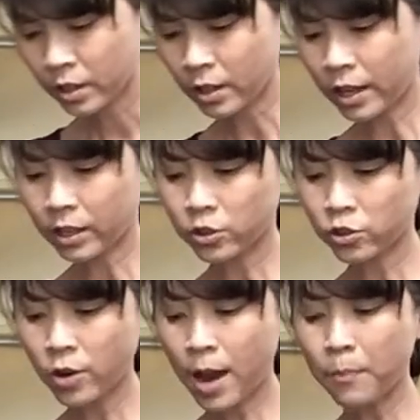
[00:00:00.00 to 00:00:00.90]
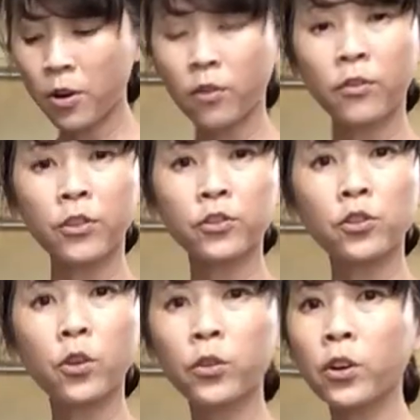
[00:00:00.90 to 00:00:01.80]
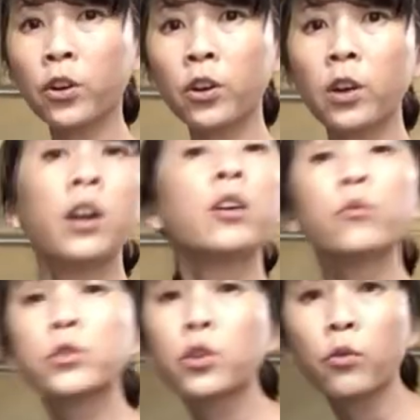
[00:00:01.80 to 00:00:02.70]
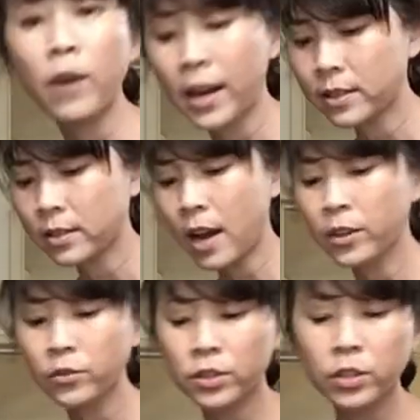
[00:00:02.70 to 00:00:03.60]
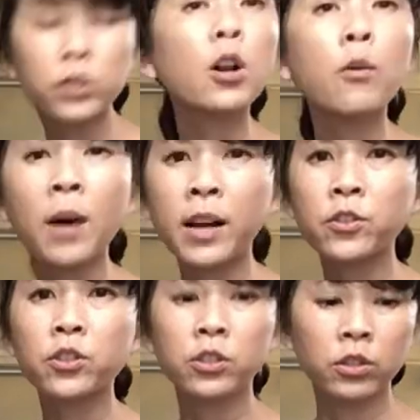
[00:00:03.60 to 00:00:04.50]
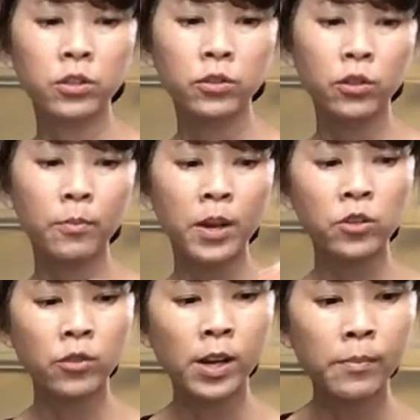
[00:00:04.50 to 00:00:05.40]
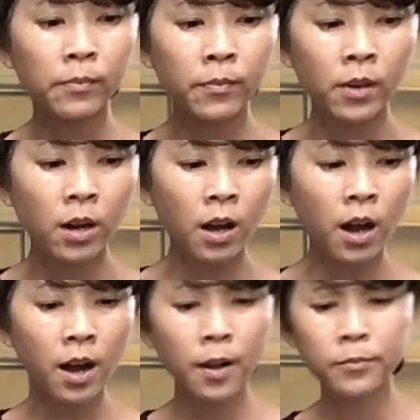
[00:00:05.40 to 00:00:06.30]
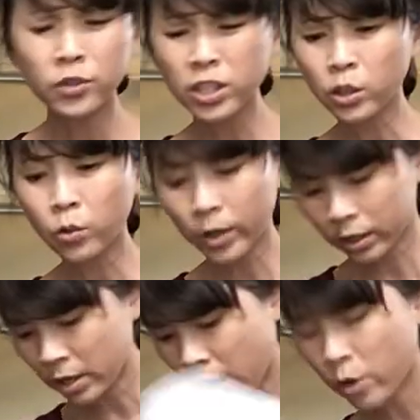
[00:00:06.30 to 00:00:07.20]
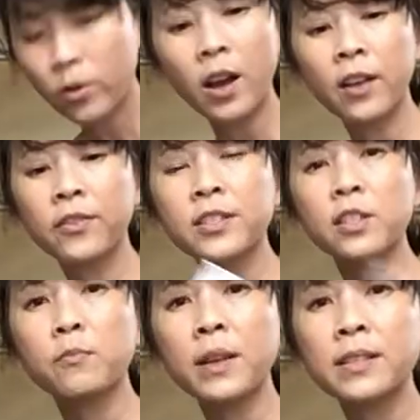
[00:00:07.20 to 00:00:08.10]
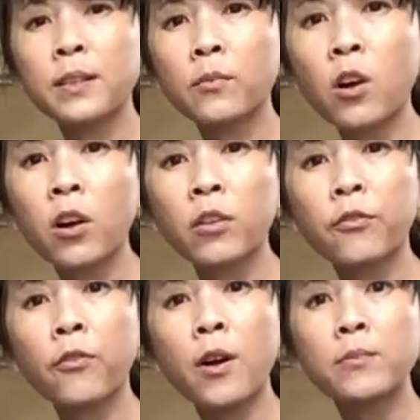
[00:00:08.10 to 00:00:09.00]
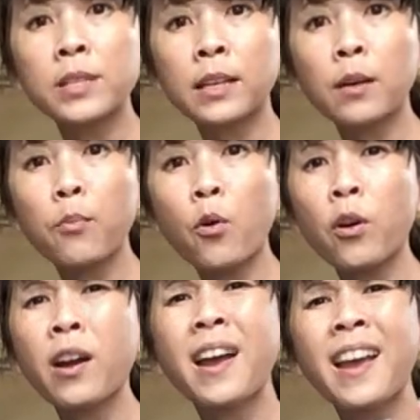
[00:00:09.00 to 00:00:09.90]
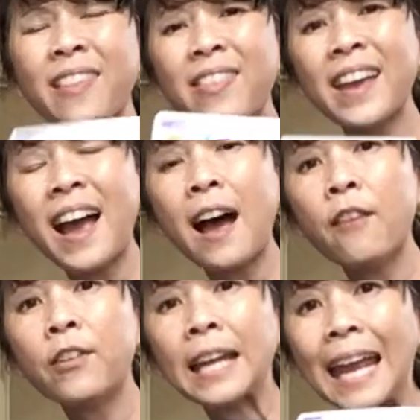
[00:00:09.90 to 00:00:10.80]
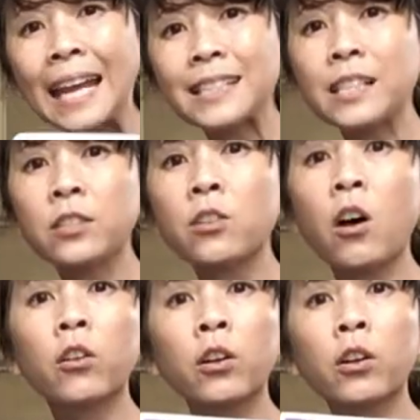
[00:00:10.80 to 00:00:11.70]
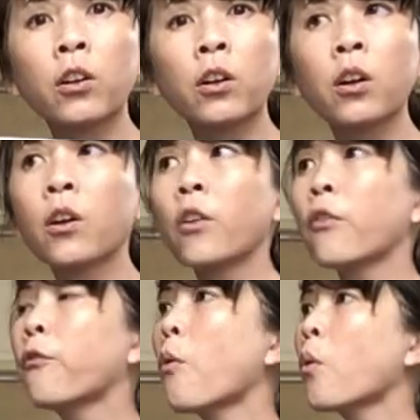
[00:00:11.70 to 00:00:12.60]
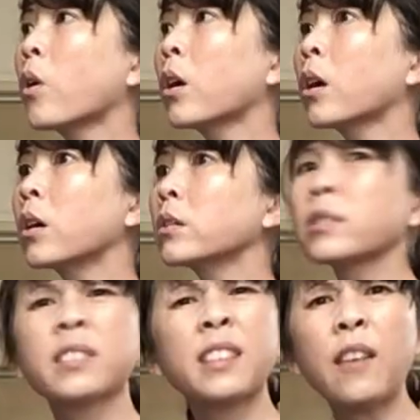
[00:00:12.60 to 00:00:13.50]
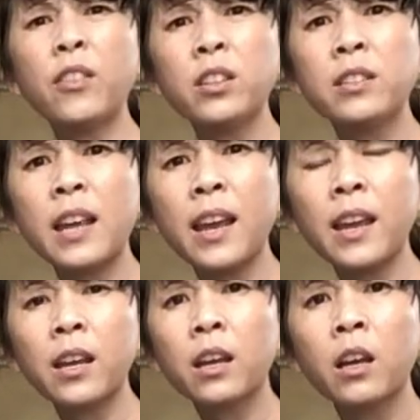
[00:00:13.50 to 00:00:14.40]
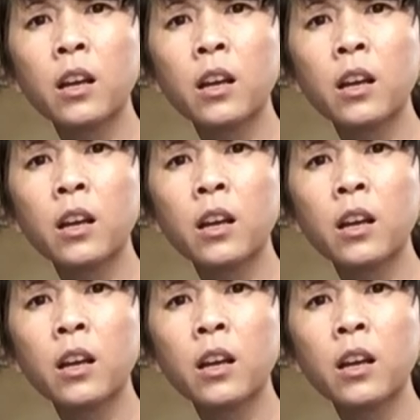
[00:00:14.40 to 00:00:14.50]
like a strap over the shoulder. It was great. I used it so much during my trip. Just a quick note, this is my SIM card from Singapore. They have an $18 for 7-day